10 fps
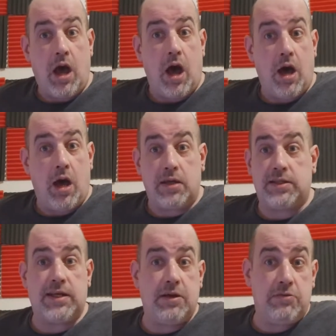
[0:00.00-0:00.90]
a
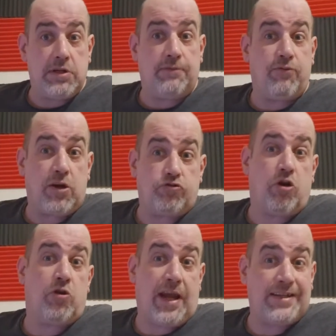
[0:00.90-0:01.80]
series of
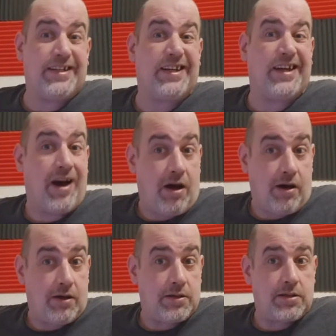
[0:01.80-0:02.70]
retro classic
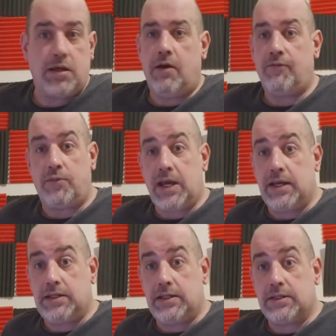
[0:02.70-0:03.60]
cars from the
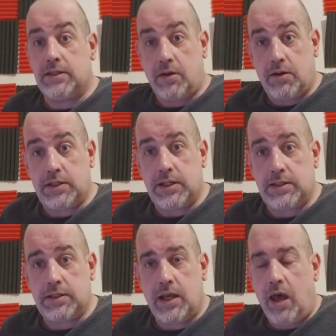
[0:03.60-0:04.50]
80s and
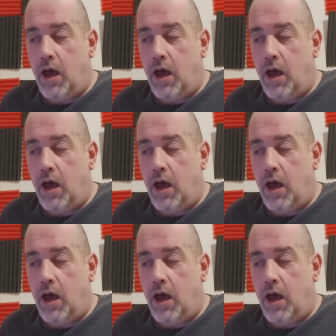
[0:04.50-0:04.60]
90s.